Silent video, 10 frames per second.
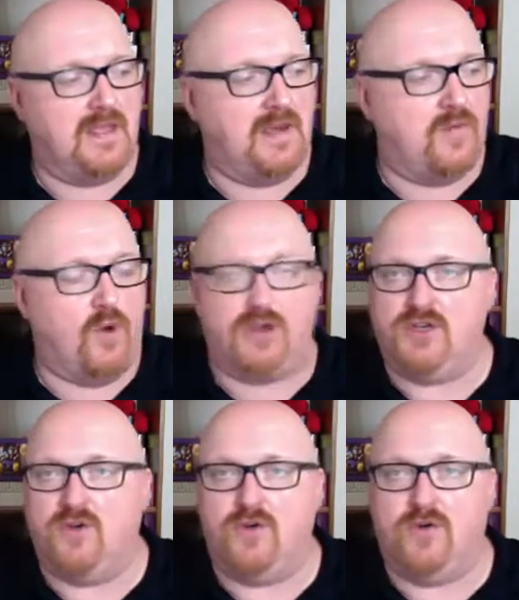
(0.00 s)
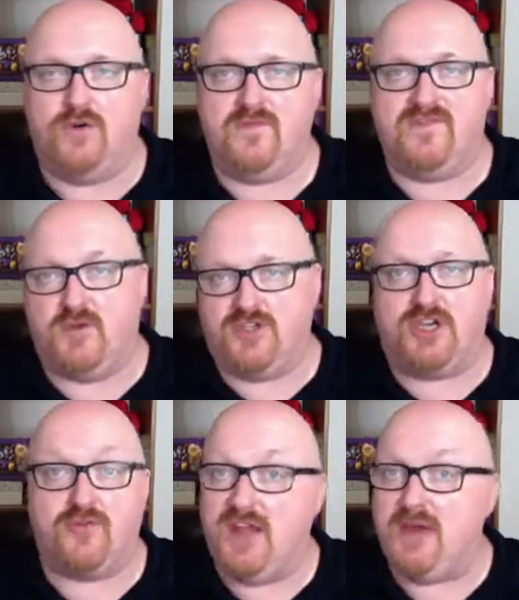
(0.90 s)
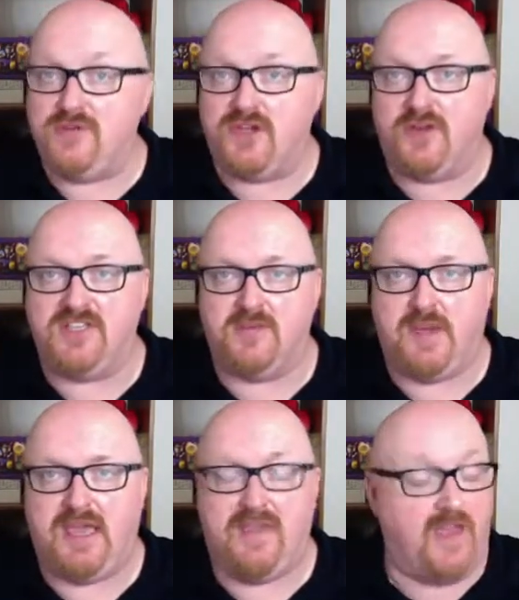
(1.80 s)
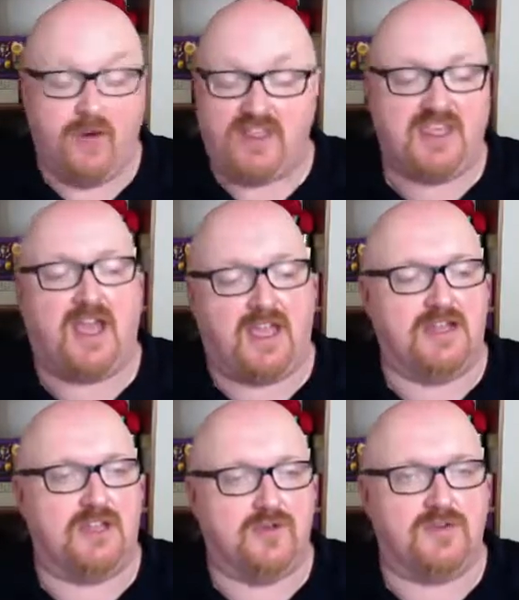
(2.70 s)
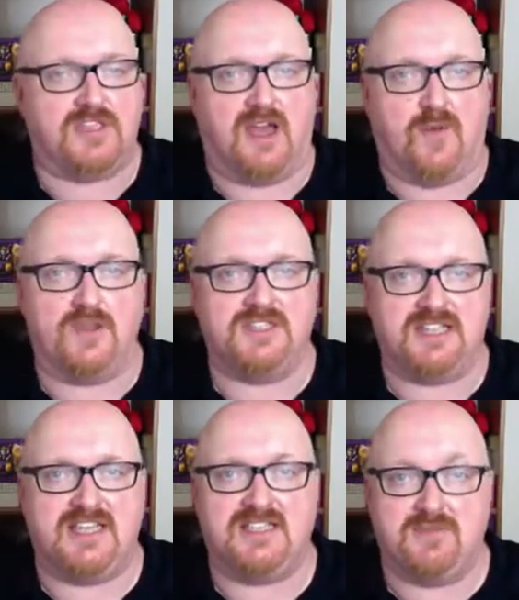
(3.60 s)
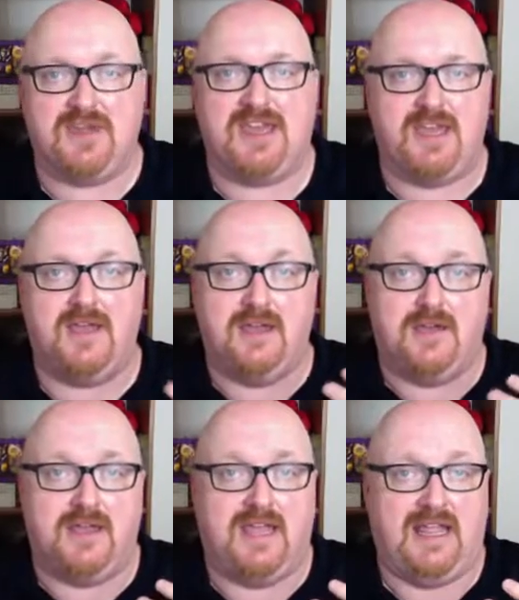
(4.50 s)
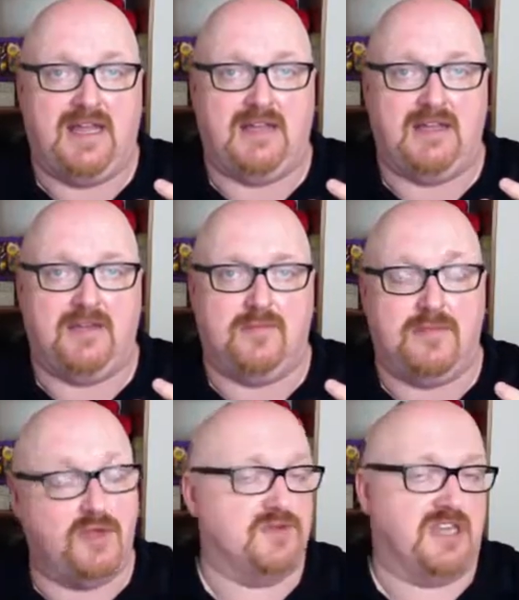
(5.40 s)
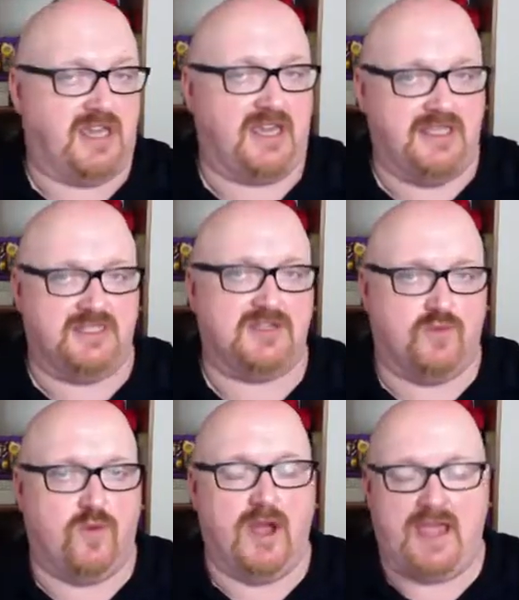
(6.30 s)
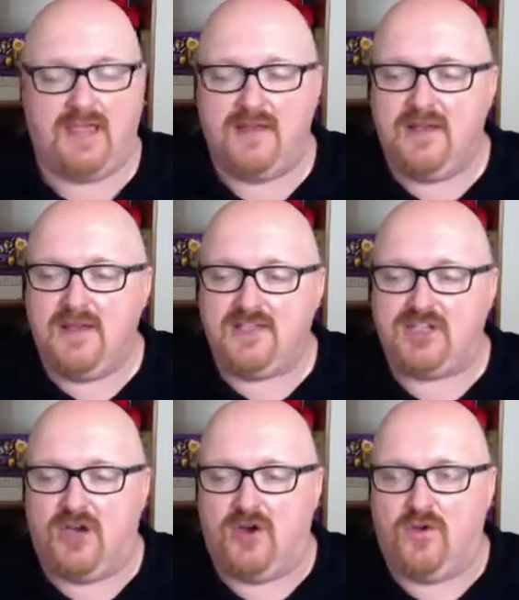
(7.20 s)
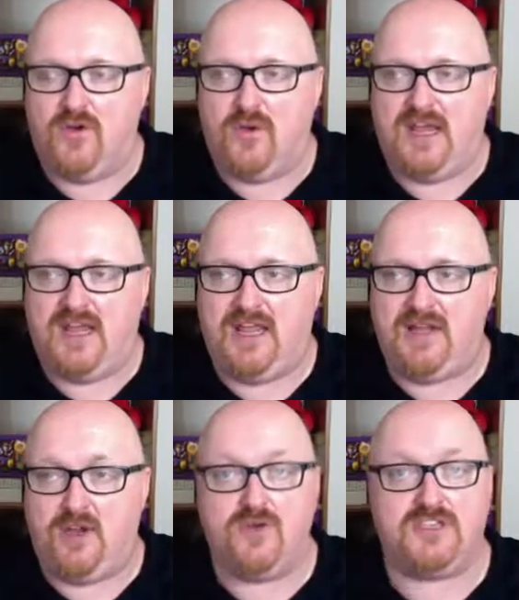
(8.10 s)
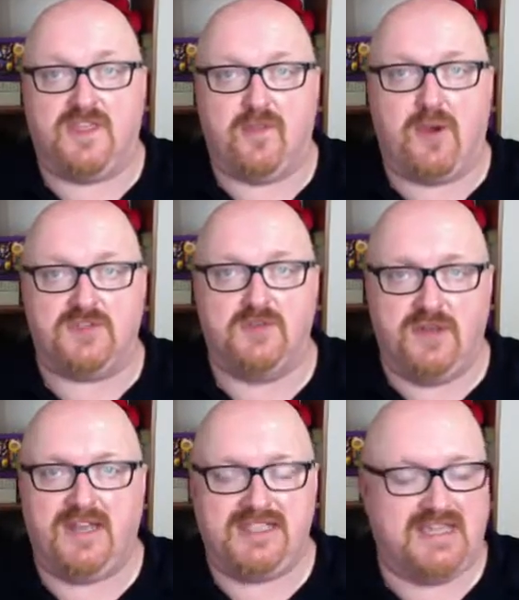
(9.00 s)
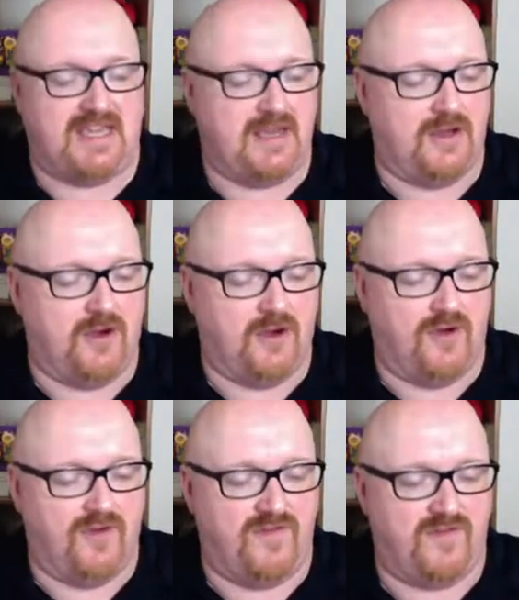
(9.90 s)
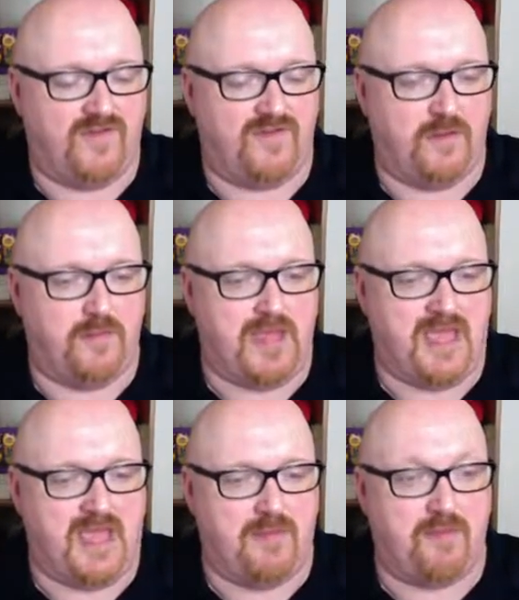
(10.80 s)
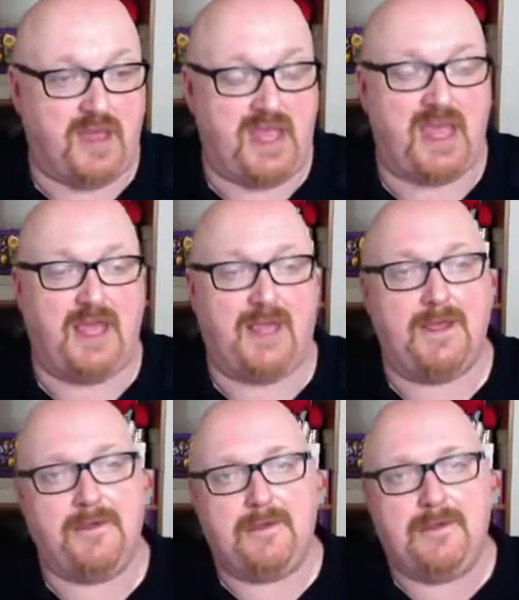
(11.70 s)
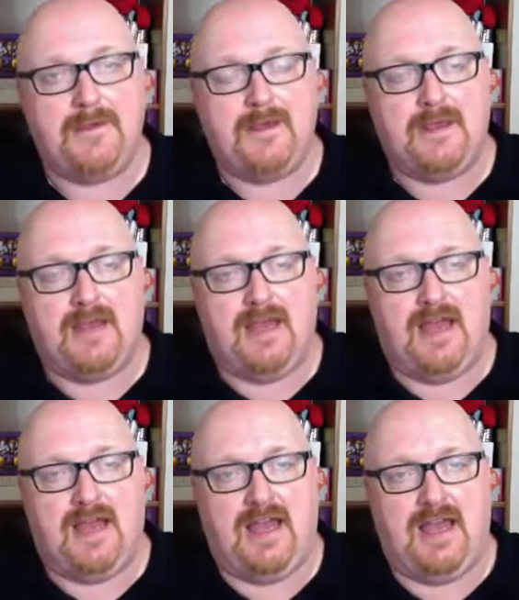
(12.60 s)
what your future career was going to be. And the only thing I knew was that I wanted it to be in music in some way. So we looked at the possibility of me being like